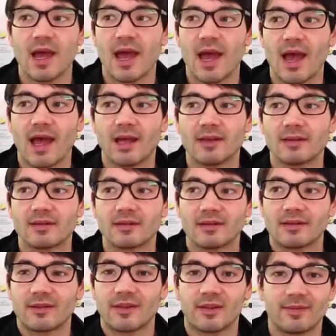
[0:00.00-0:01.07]
And
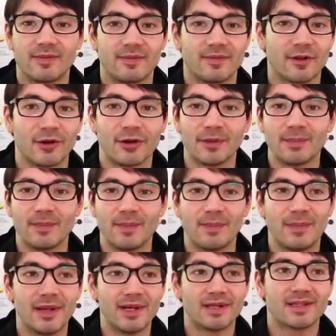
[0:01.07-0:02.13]
30
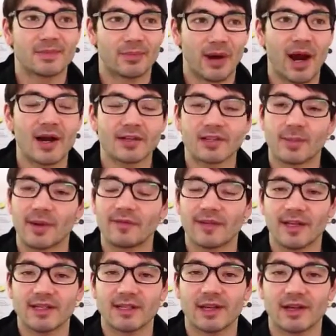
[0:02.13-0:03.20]
minutes prior to my
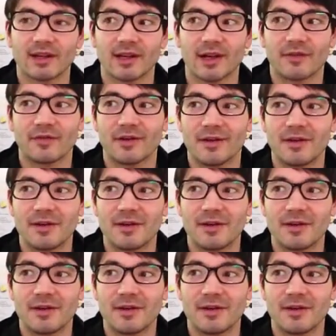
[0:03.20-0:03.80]
flight taking off,